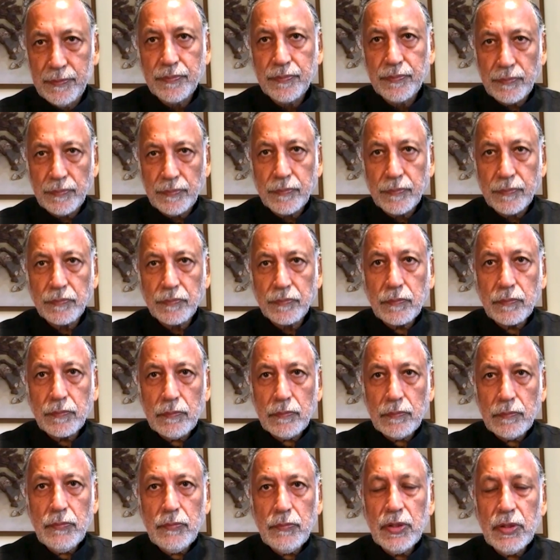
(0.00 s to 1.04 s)
Mm-hmm.
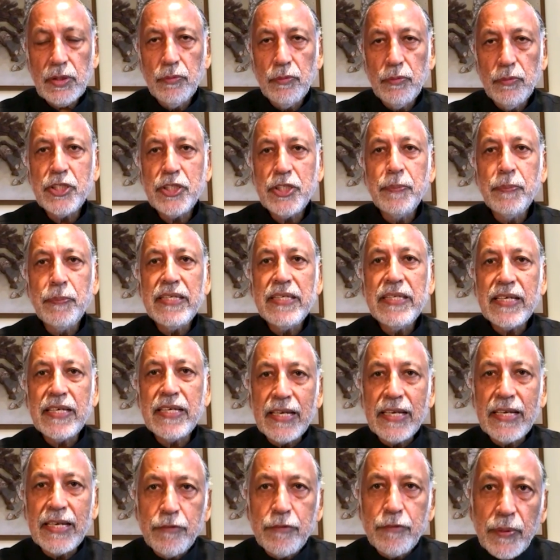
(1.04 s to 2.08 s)
Which means
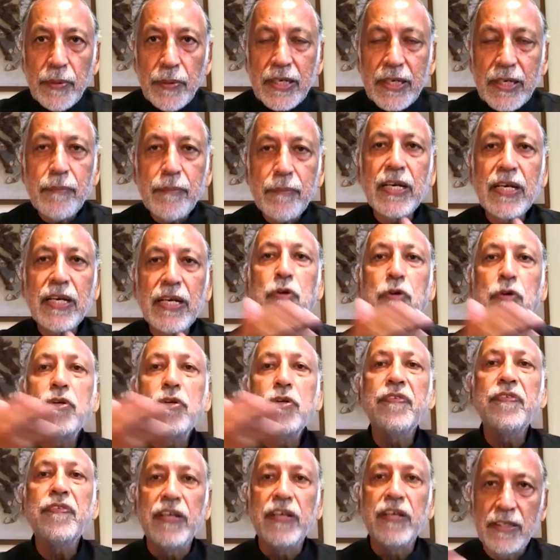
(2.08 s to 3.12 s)
that everyone coming out
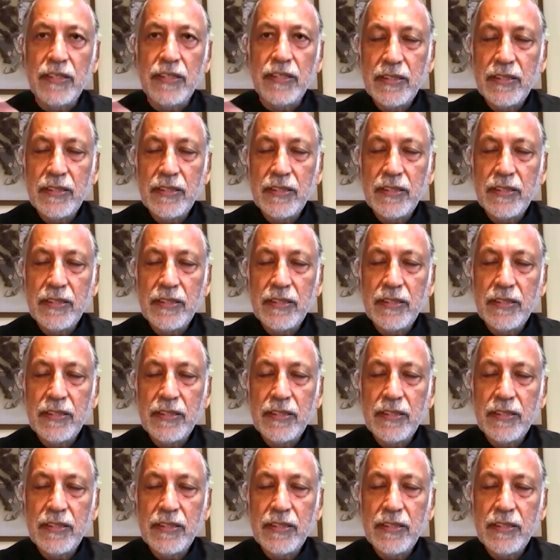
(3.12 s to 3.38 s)
of here